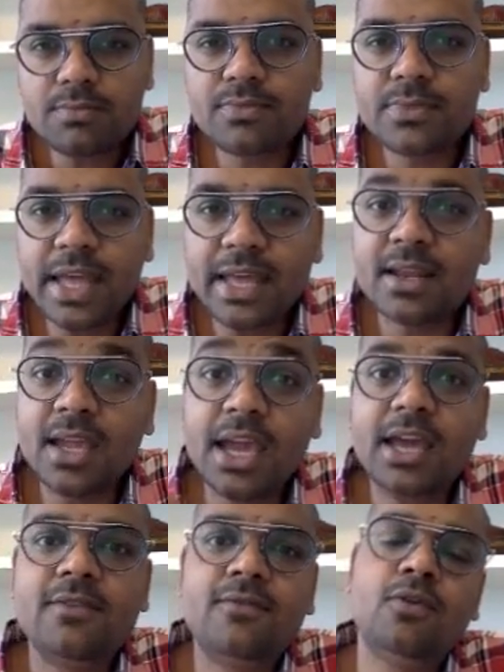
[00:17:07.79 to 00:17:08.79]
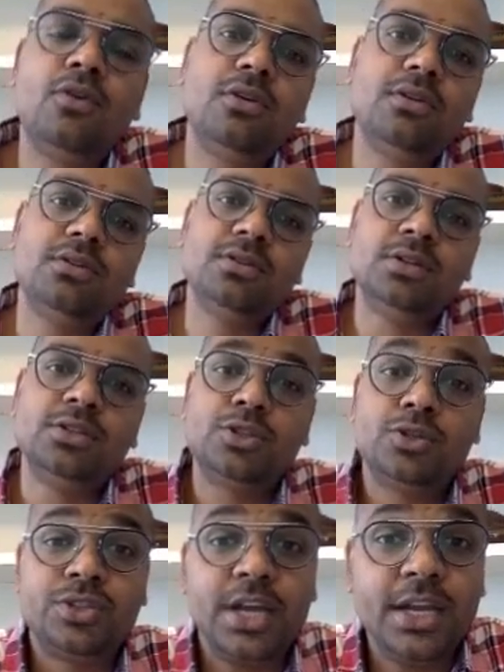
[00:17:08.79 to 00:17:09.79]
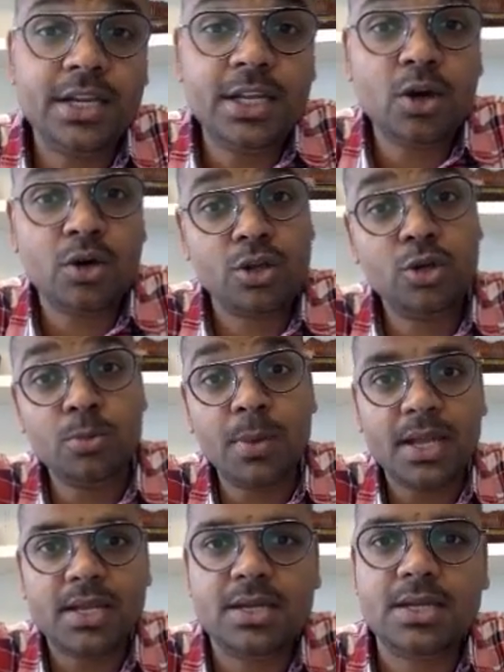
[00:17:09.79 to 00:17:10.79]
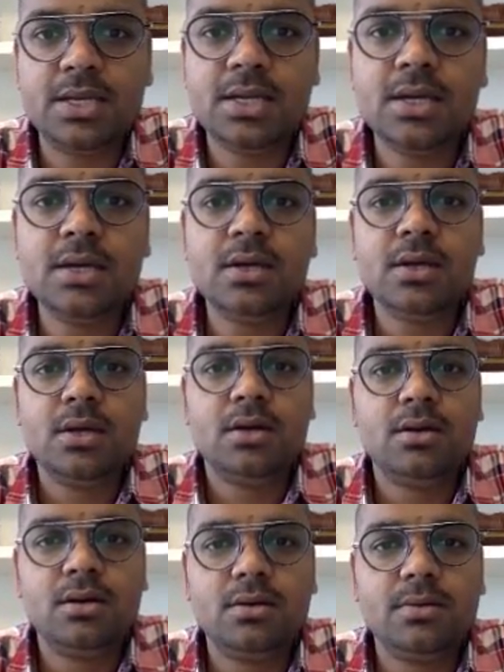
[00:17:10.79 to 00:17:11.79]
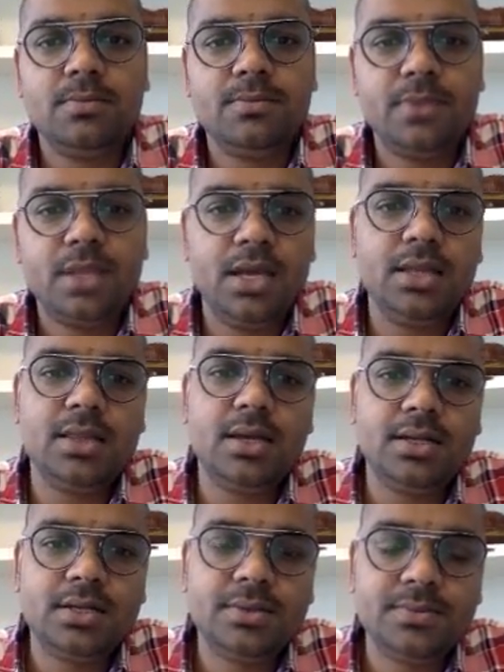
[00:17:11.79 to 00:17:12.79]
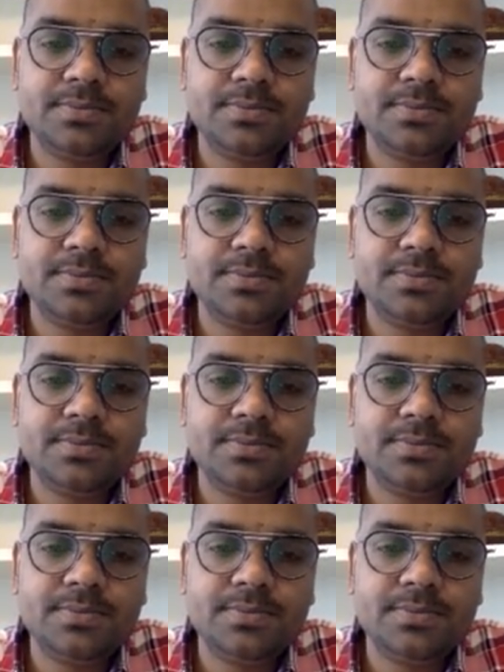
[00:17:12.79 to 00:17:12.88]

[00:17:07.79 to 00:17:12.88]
their care for society or humanity, like that.